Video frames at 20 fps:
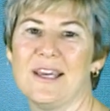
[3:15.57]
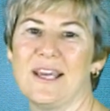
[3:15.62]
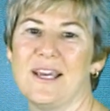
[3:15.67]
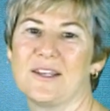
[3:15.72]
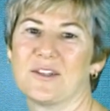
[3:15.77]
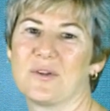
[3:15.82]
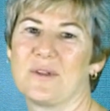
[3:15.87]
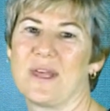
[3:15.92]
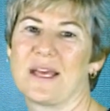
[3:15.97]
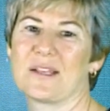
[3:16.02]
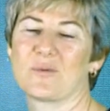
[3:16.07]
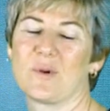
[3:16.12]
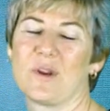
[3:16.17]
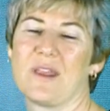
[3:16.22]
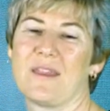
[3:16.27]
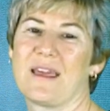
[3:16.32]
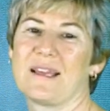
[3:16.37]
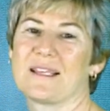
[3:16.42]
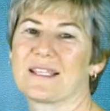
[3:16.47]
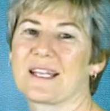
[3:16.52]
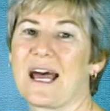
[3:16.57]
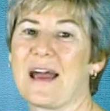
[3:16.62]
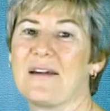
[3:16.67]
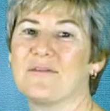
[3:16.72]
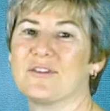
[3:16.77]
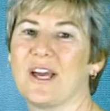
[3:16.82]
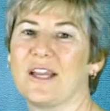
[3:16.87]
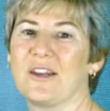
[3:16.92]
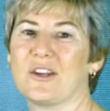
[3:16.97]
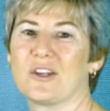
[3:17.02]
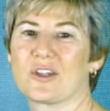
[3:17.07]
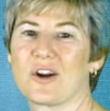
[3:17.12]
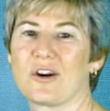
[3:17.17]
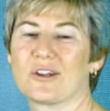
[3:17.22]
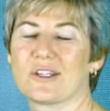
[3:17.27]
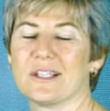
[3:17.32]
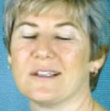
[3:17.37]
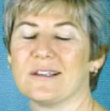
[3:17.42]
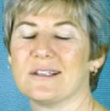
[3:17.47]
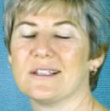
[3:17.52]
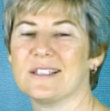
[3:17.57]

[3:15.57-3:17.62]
And so that's one of the things that I've done to start to